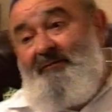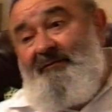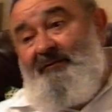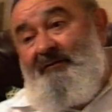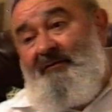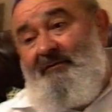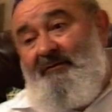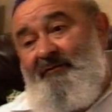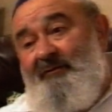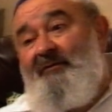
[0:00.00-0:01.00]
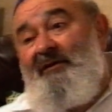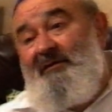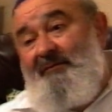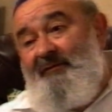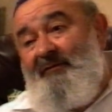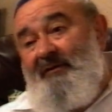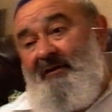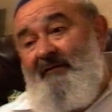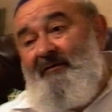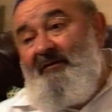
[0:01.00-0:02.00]
before, a few days before
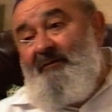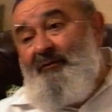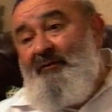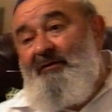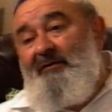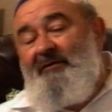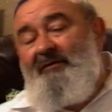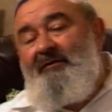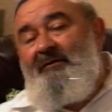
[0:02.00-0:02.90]
they were deported,